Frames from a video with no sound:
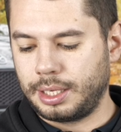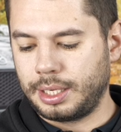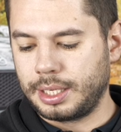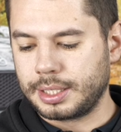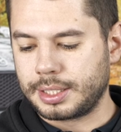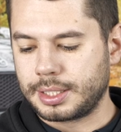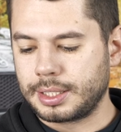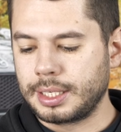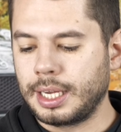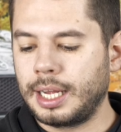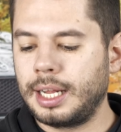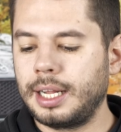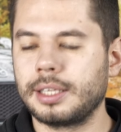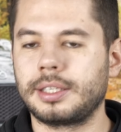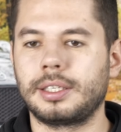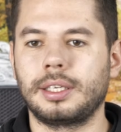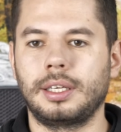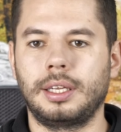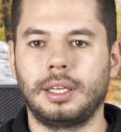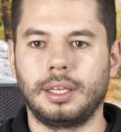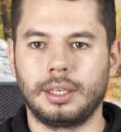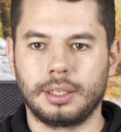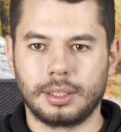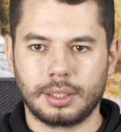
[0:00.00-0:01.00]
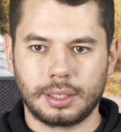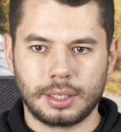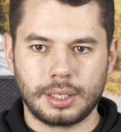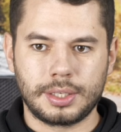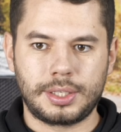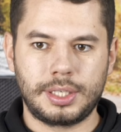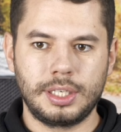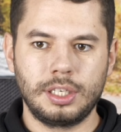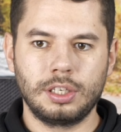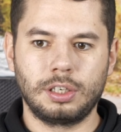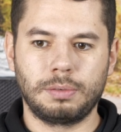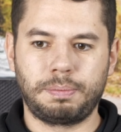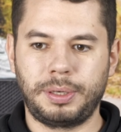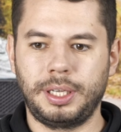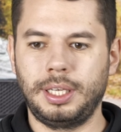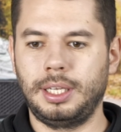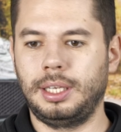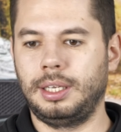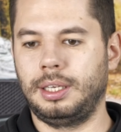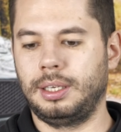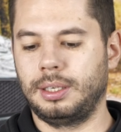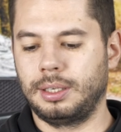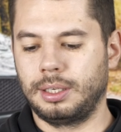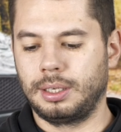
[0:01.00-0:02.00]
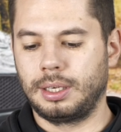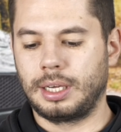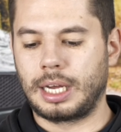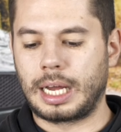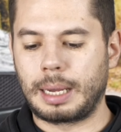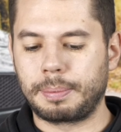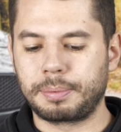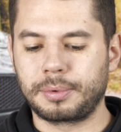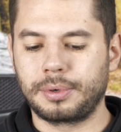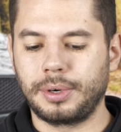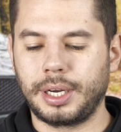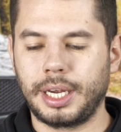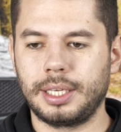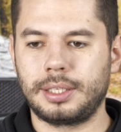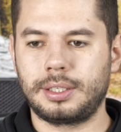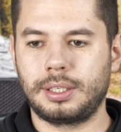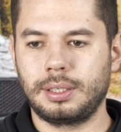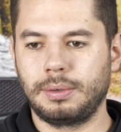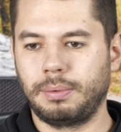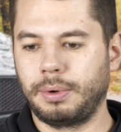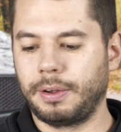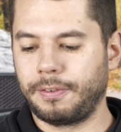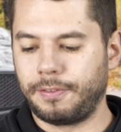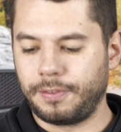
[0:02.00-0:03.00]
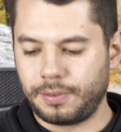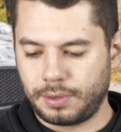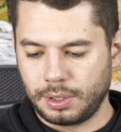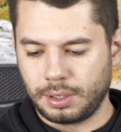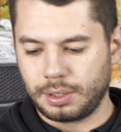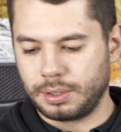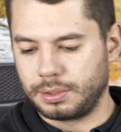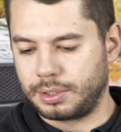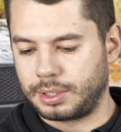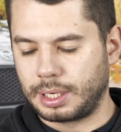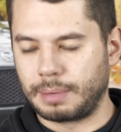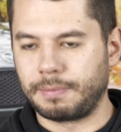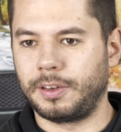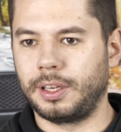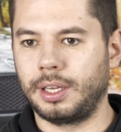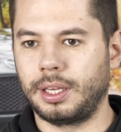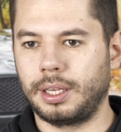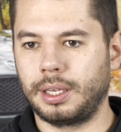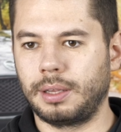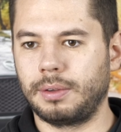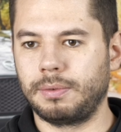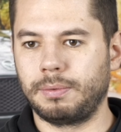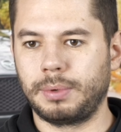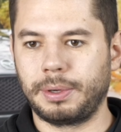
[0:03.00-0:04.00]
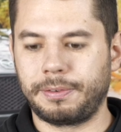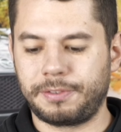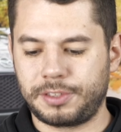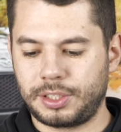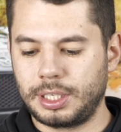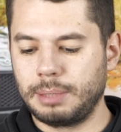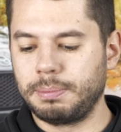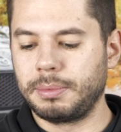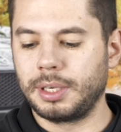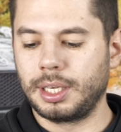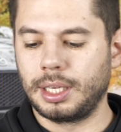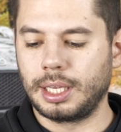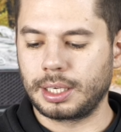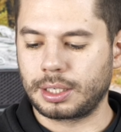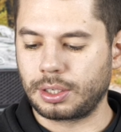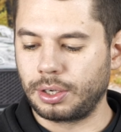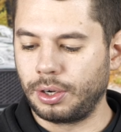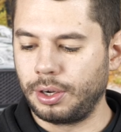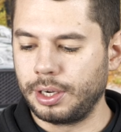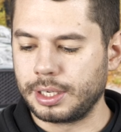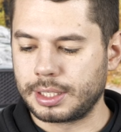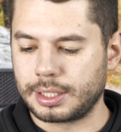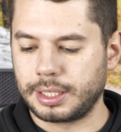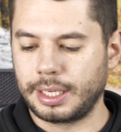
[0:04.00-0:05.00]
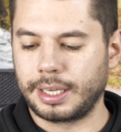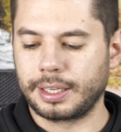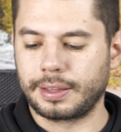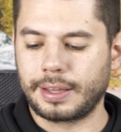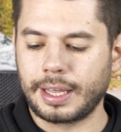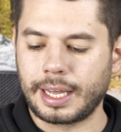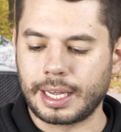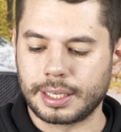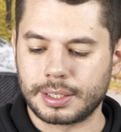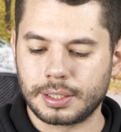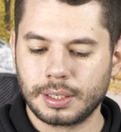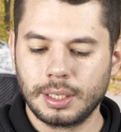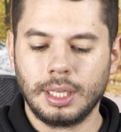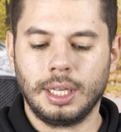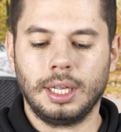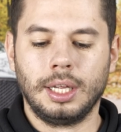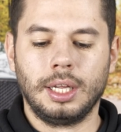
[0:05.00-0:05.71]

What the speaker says: installed an COP upgrade with something like with similar coils like that,